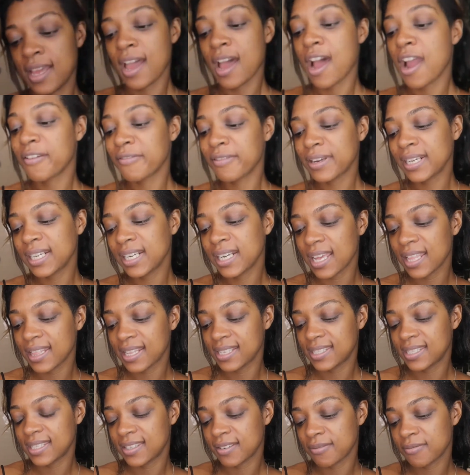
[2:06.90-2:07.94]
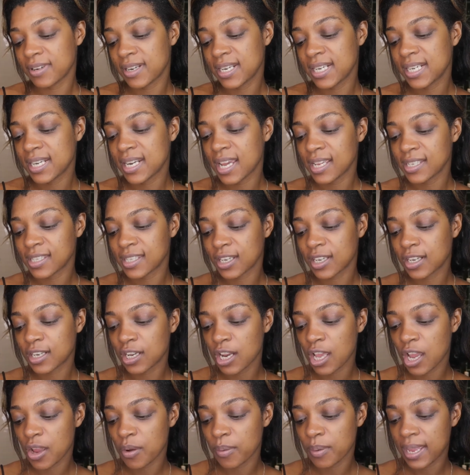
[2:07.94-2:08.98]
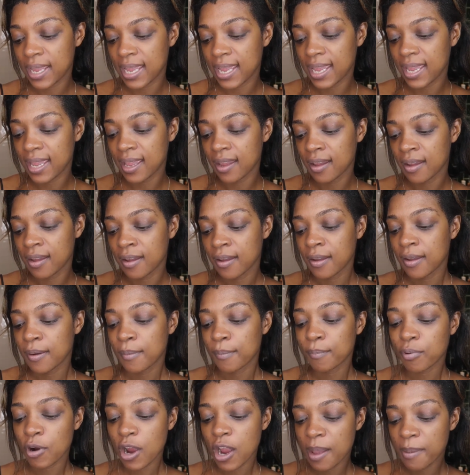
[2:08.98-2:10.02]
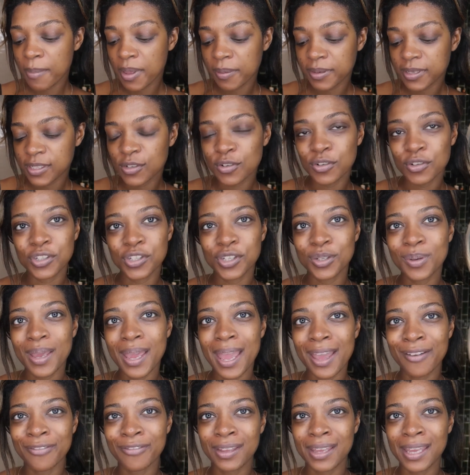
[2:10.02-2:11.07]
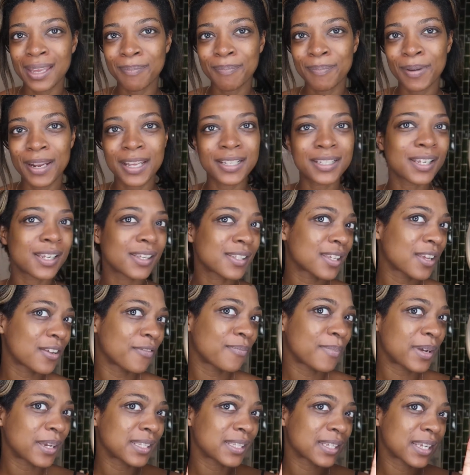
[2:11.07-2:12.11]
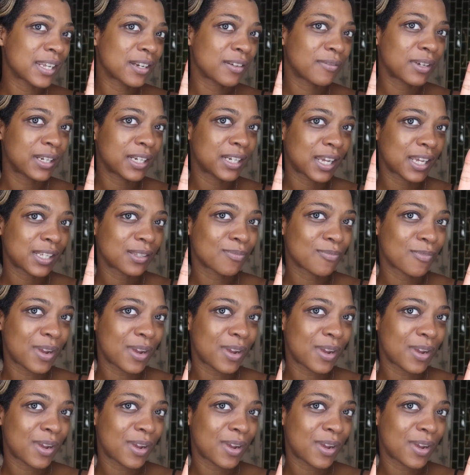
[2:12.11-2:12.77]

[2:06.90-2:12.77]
I really like this. It's a really nice glowy primer. It's not too heavy, but it does give my skin a really nice